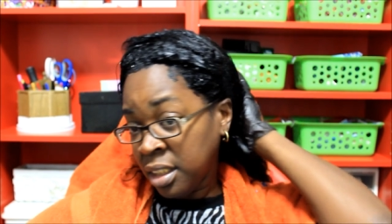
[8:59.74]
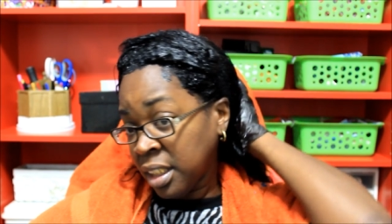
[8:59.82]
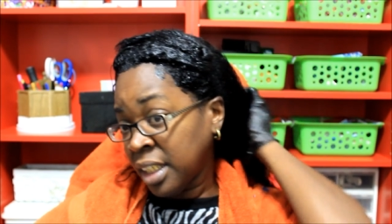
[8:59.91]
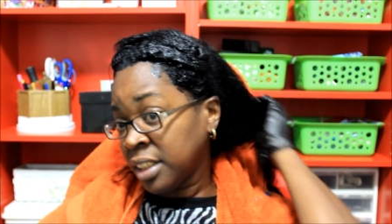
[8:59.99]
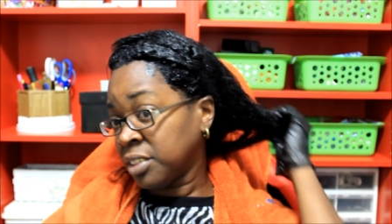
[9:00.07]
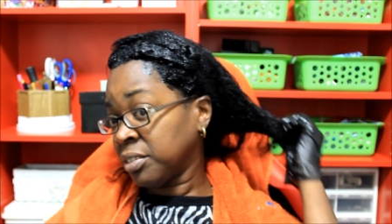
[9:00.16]

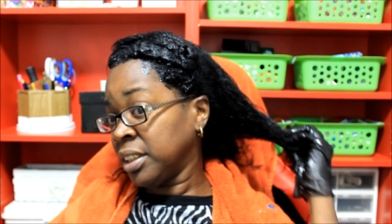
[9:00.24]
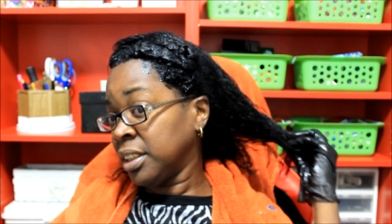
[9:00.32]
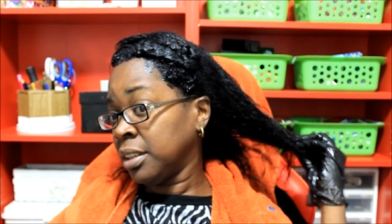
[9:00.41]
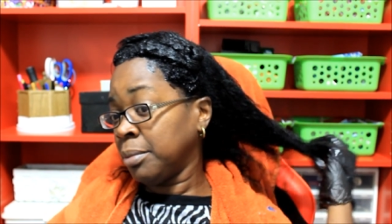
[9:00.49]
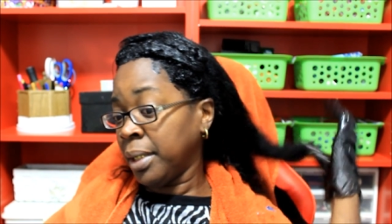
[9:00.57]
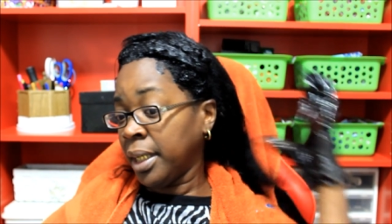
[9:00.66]
like straight
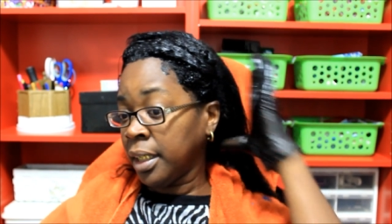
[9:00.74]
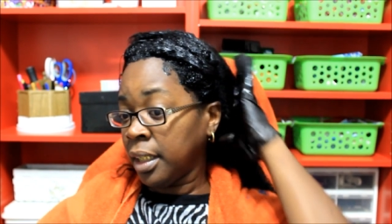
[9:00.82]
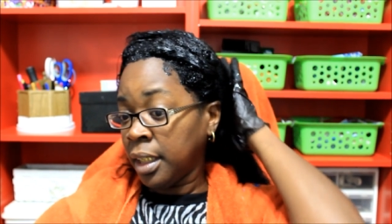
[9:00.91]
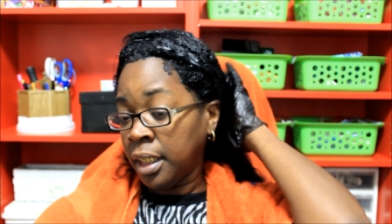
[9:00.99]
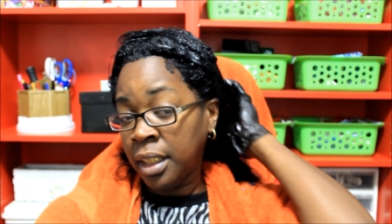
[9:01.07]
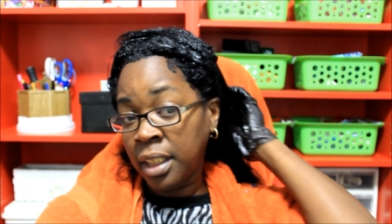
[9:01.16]
to the back,
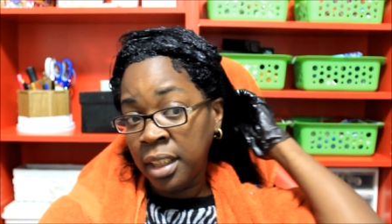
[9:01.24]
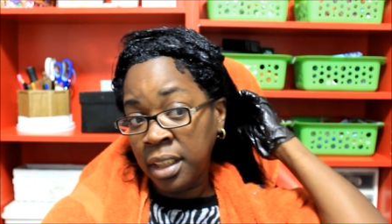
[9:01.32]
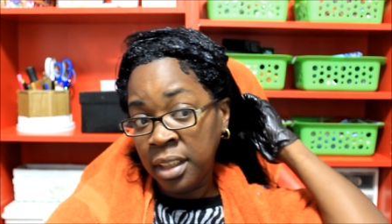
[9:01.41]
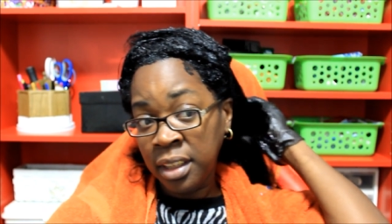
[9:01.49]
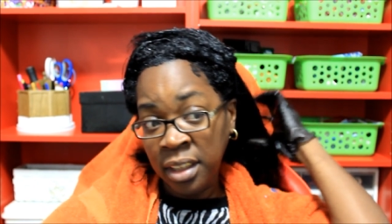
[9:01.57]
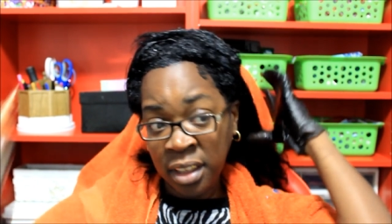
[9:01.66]

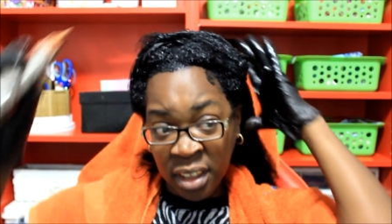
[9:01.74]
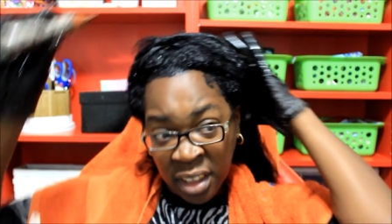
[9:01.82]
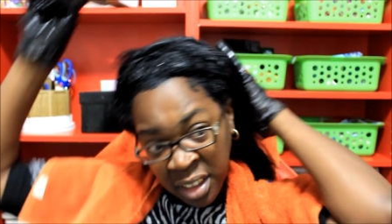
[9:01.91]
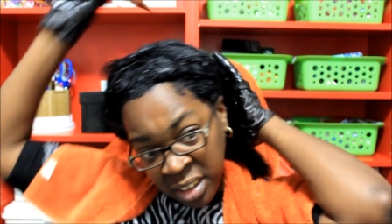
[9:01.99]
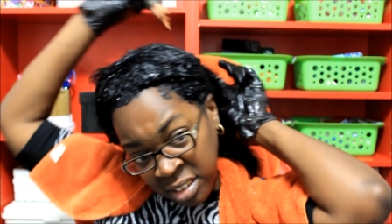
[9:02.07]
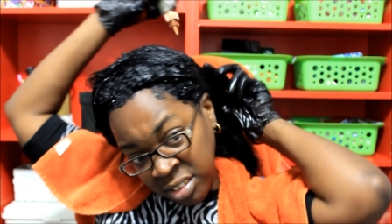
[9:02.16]
and.
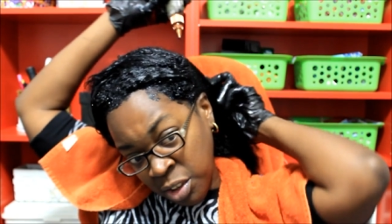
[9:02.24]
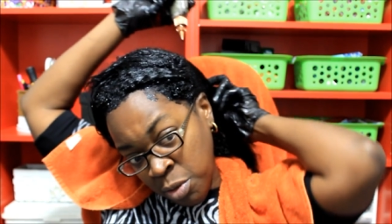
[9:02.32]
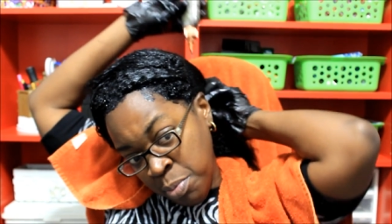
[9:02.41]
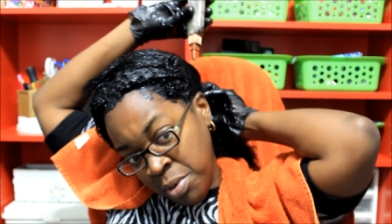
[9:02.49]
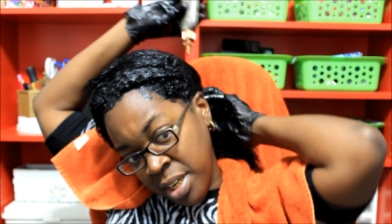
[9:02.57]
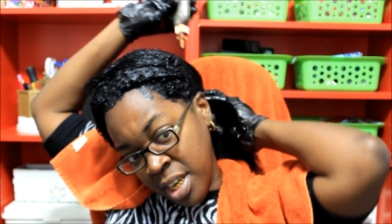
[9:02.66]

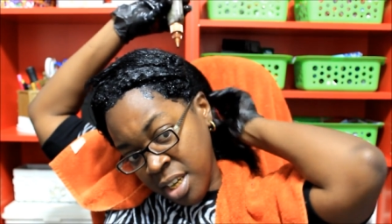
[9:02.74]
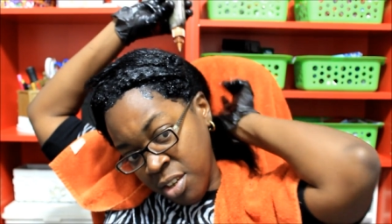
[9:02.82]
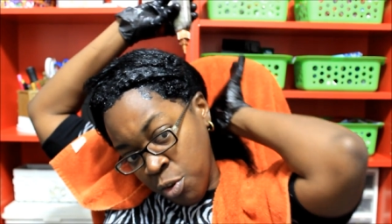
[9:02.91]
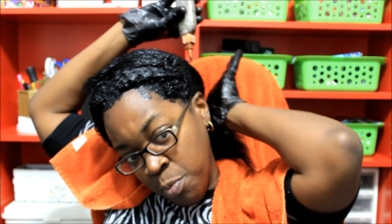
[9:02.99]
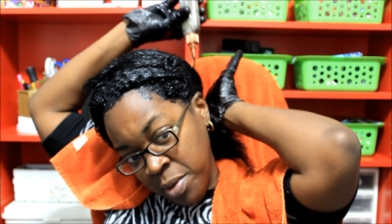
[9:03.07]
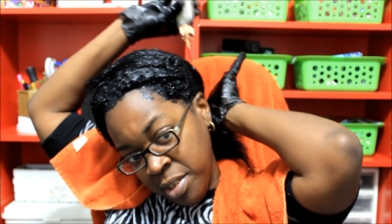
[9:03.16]
Don't put that in
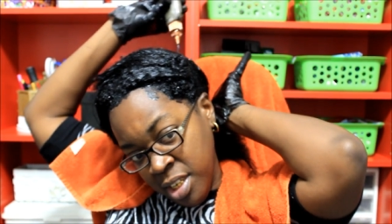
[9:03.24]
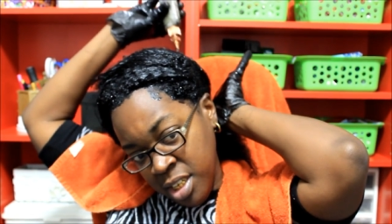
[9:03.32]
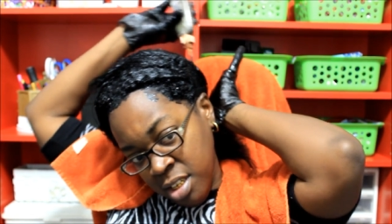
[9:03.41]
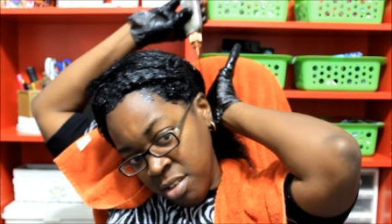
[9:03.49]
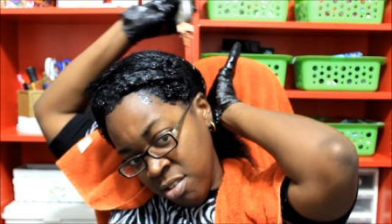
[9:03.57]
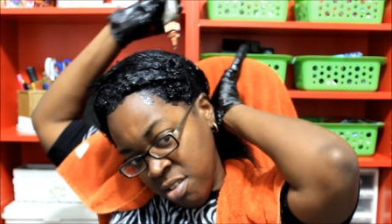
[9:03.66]
no
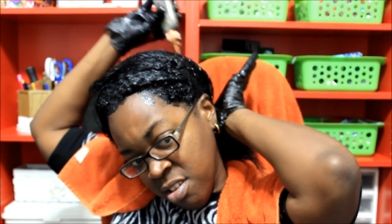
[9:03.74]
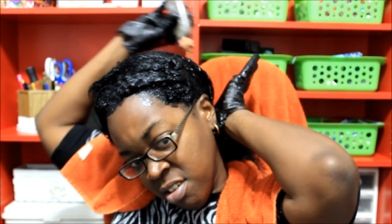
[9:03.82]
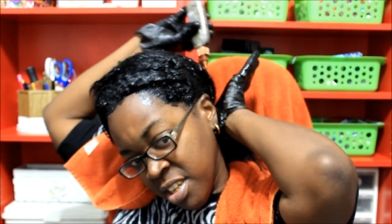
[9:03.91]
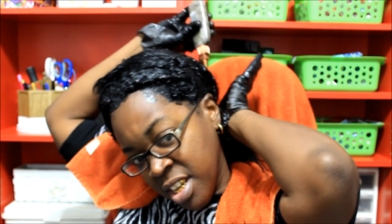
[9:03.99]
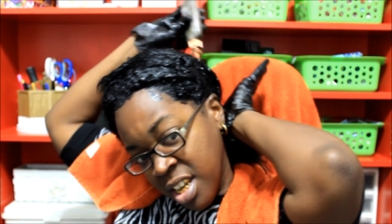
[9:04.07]
particular order,